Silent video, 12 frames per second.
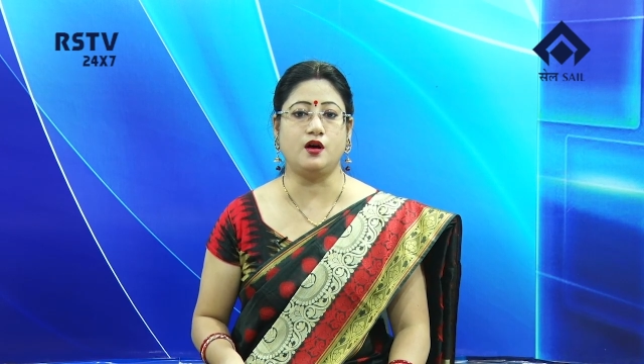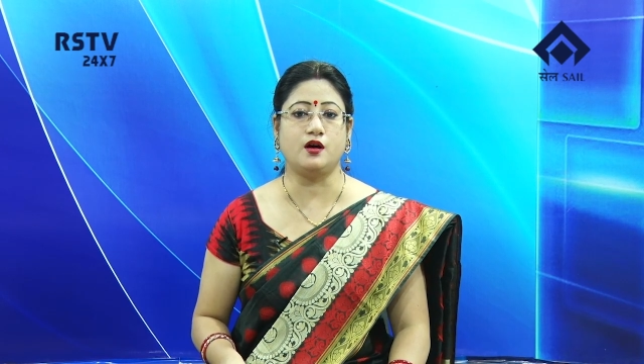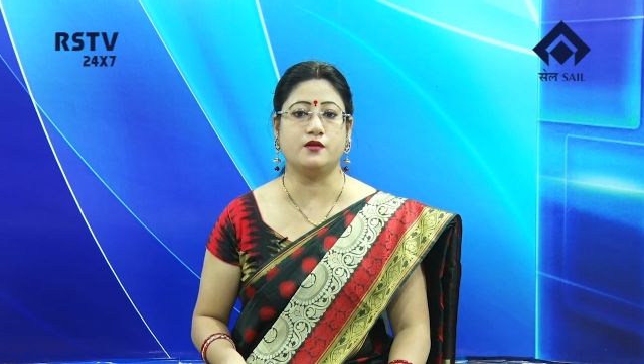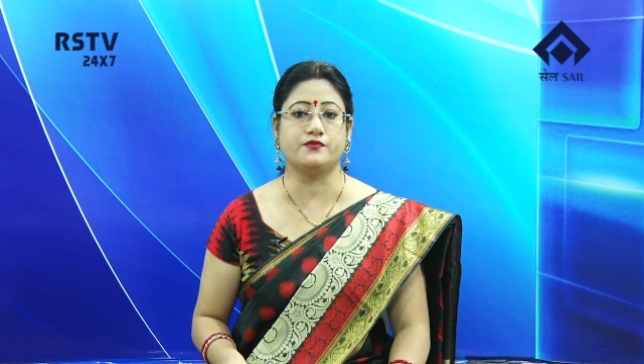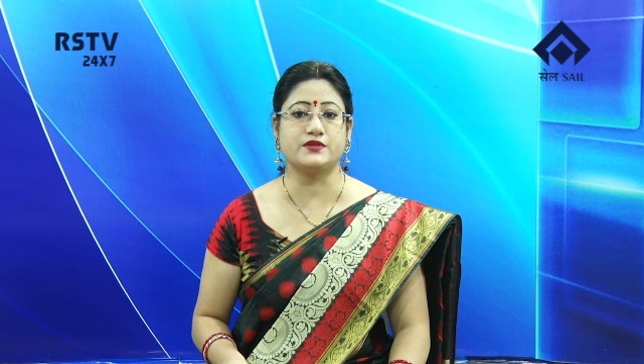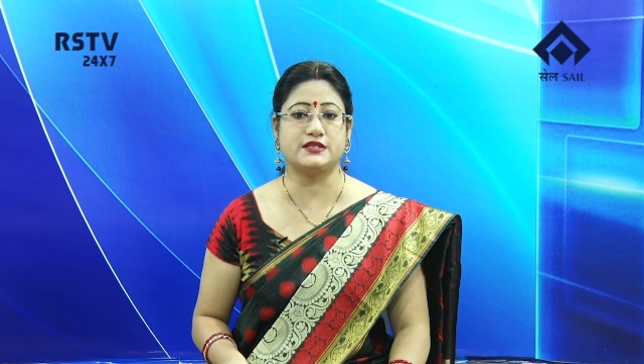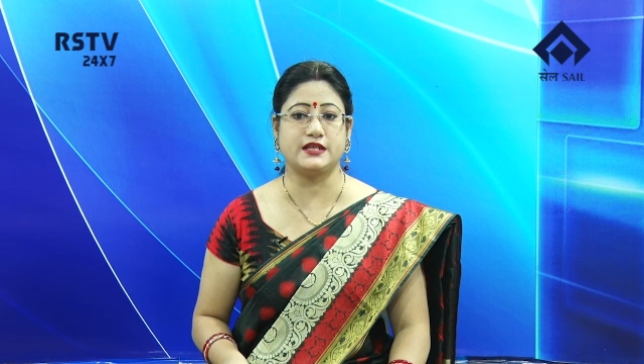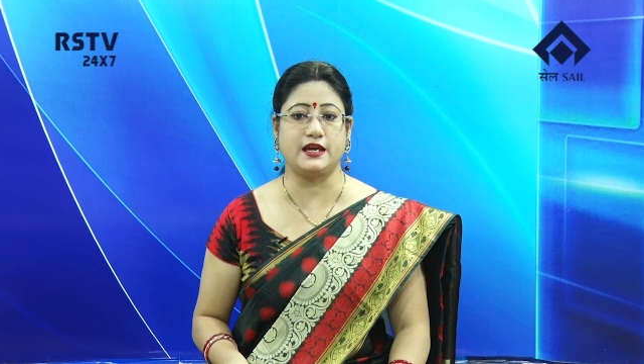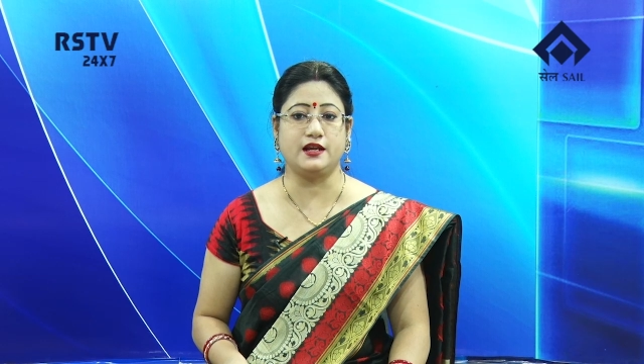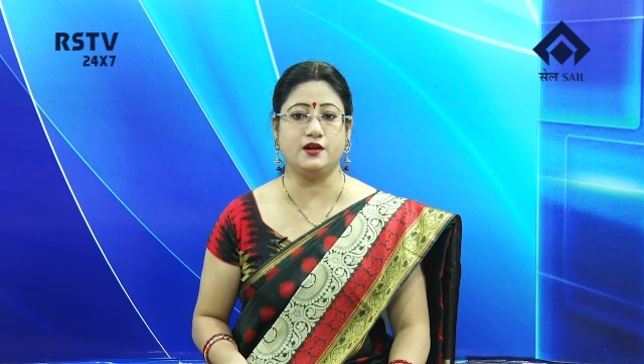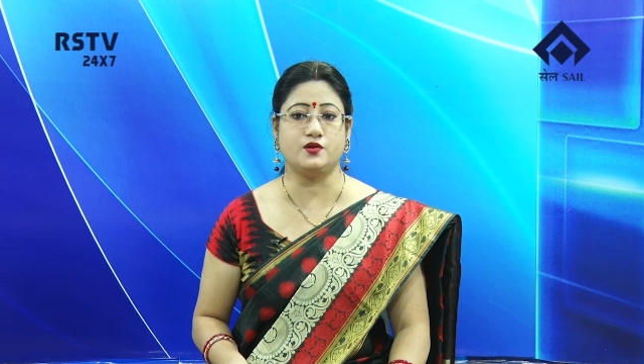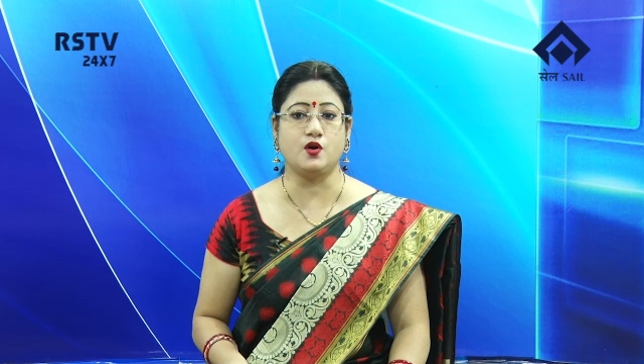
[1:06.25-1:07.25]
of
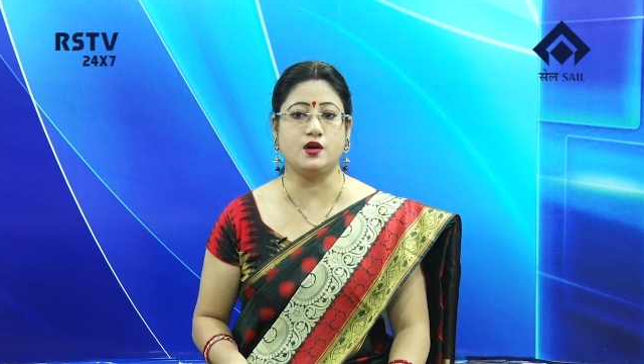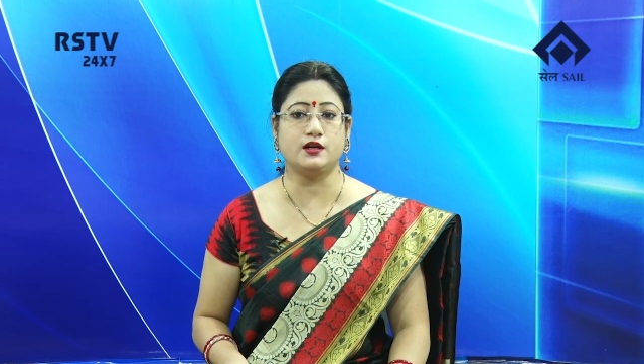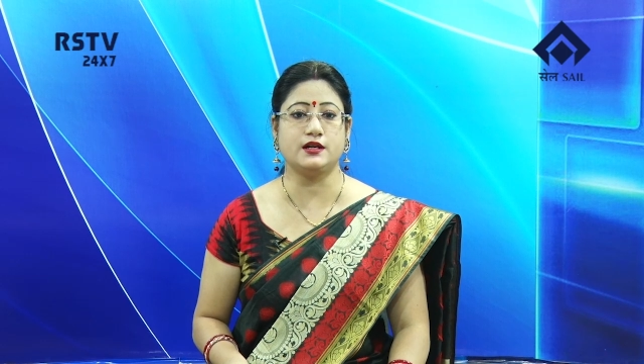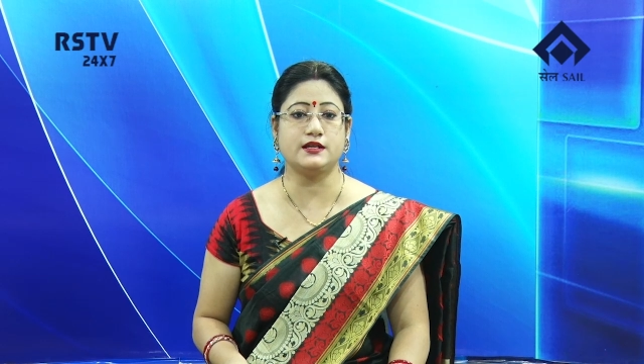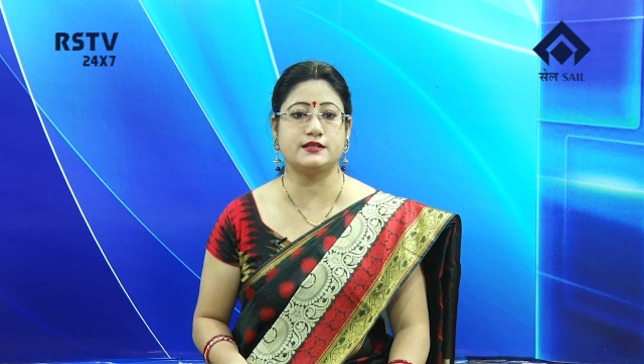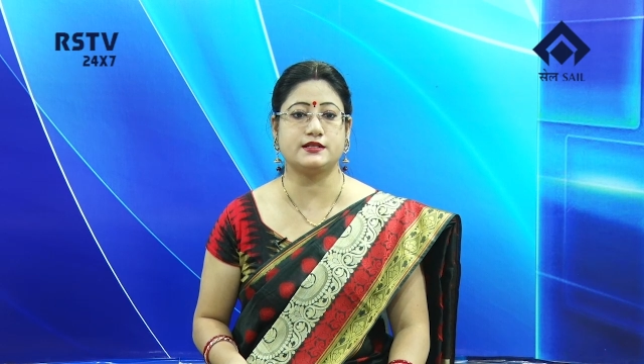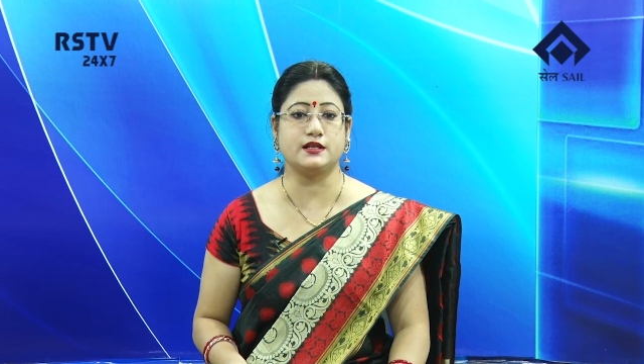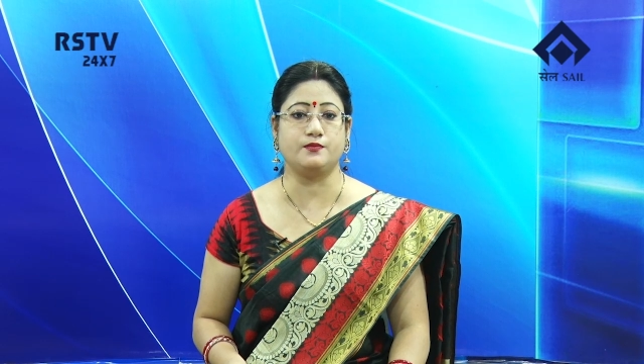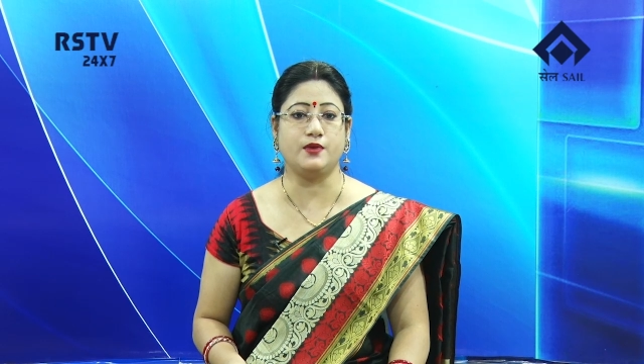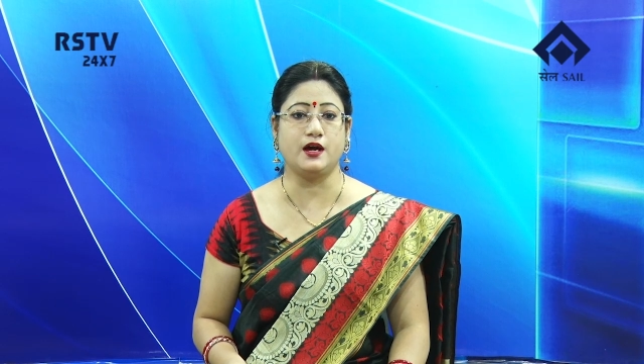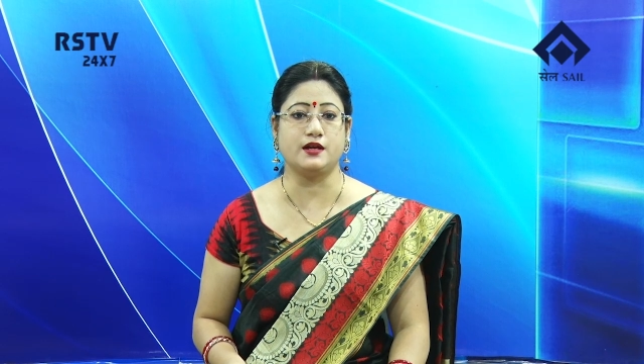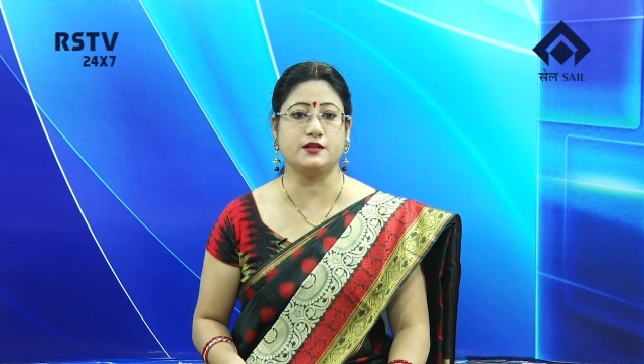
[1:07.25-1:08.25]
SAIL Rourkela Steel
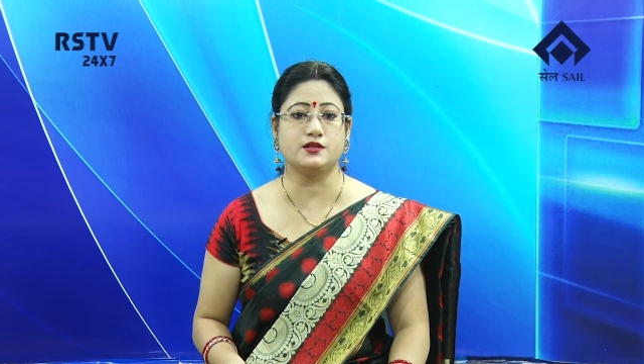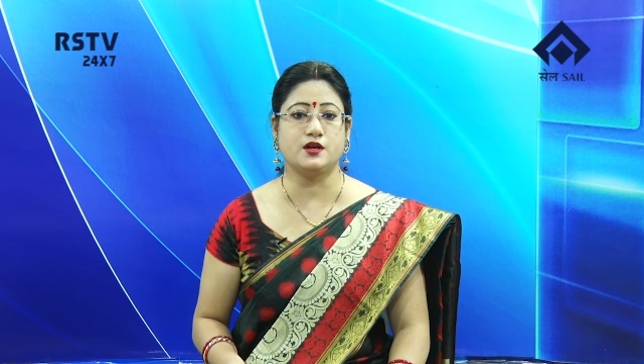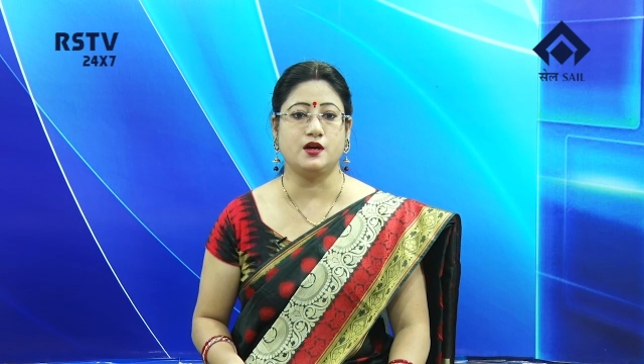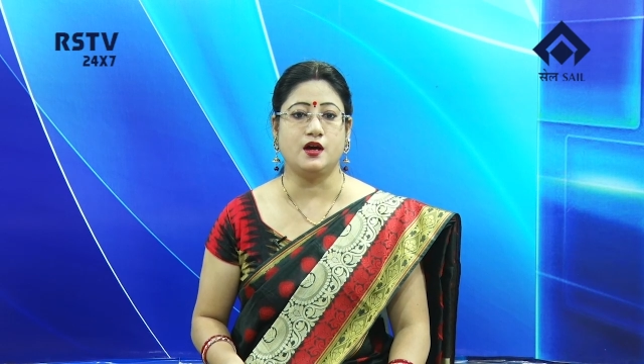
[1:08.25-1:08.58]
Plant,